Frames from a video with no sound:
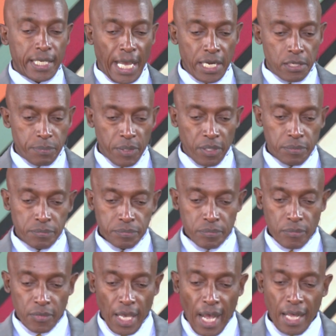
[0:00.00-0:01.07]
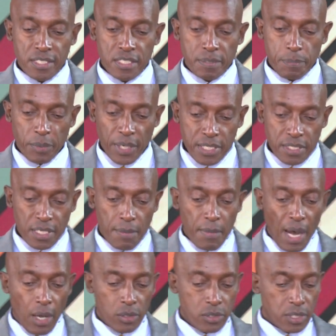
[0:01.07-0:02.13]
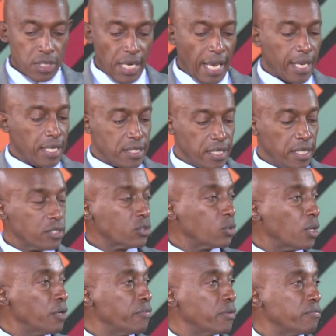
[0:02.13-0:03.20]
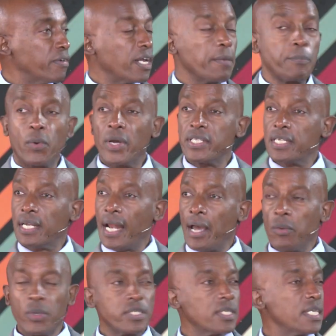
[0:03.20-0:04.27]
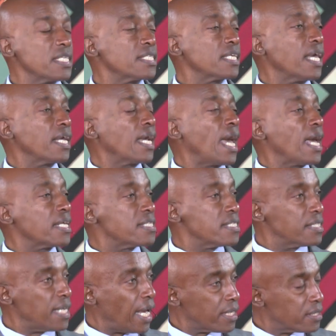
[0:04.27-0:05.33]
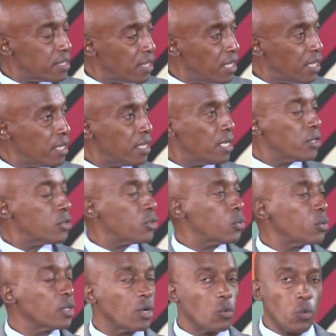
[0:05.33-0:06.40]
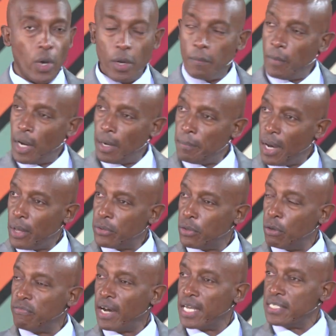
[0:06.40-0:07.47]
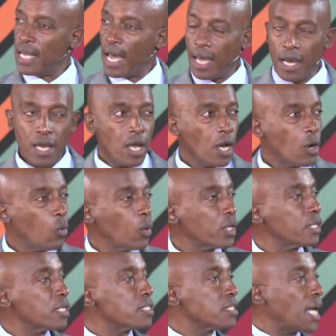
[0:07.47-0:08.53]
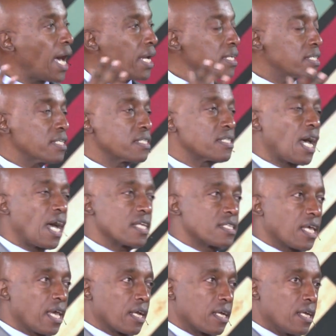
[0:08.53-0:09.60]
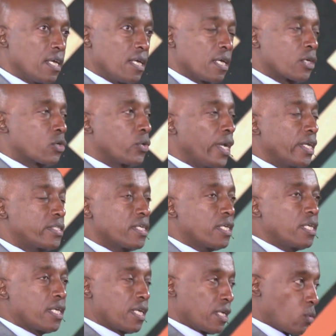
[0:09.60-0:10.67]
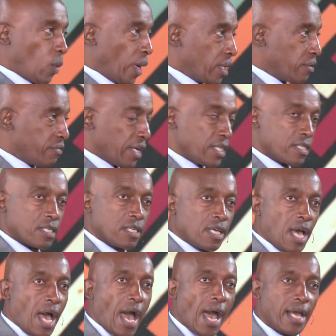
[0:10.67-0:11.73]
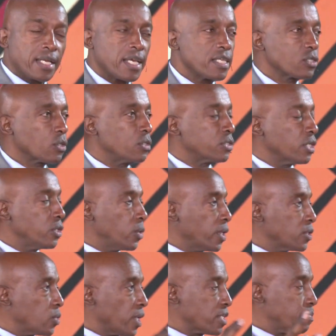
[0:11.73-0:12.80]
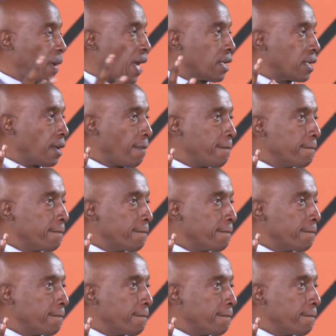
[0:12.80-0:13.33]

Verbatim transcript: a canopy and spreads them out like a tent to live in. Very poetic language. He's saying exactly through the mouth of Isaiah what the scientists are saying. Created in one event and is continuing to expand.